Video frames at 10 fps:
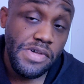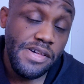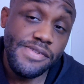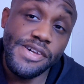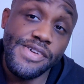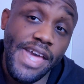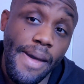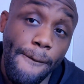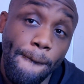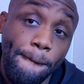We don't know
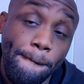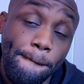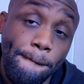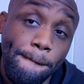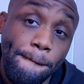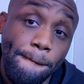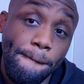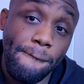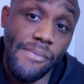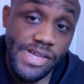yet.
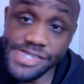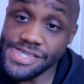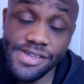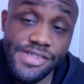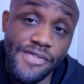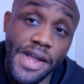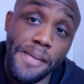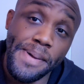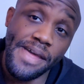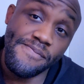He's still in the
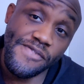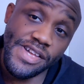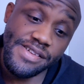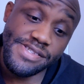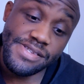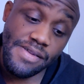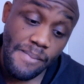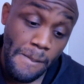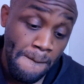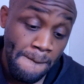record padding phase.
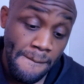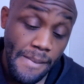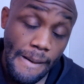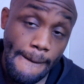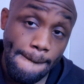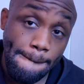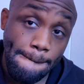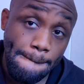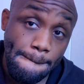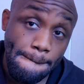
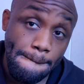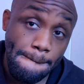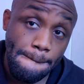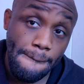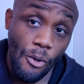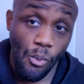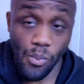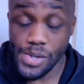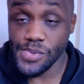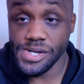Um,
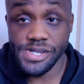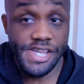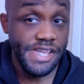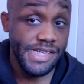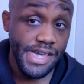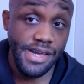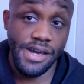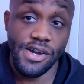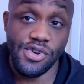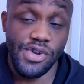when will he
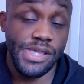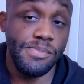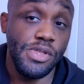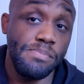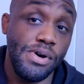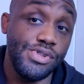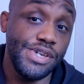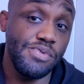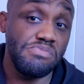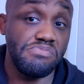get a credible
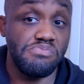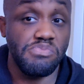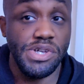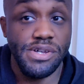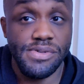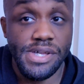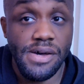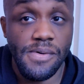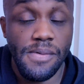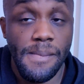opponent? We don't
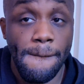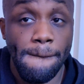know.